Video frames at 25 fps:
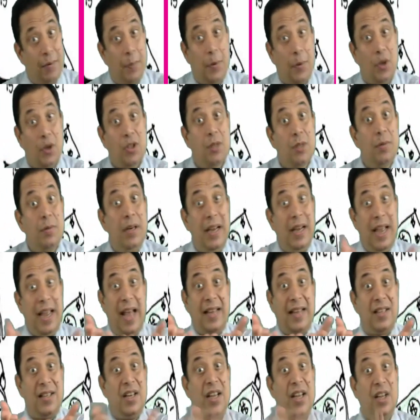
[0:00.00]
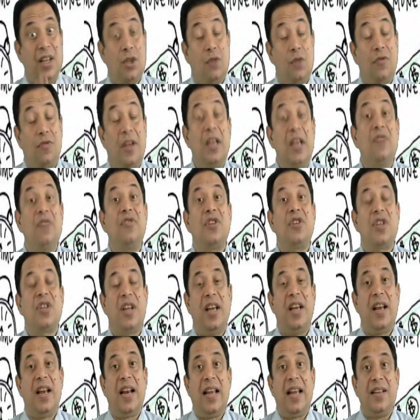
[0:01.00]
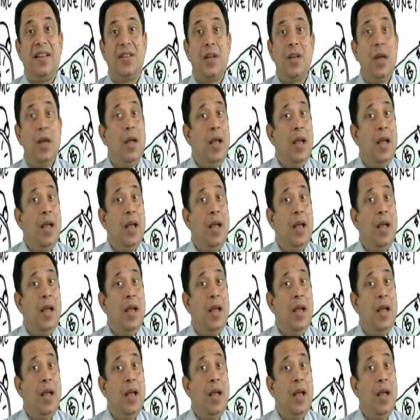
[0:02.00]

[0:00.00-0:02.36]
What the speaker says: possible, as in case of Kingfisher Airlines.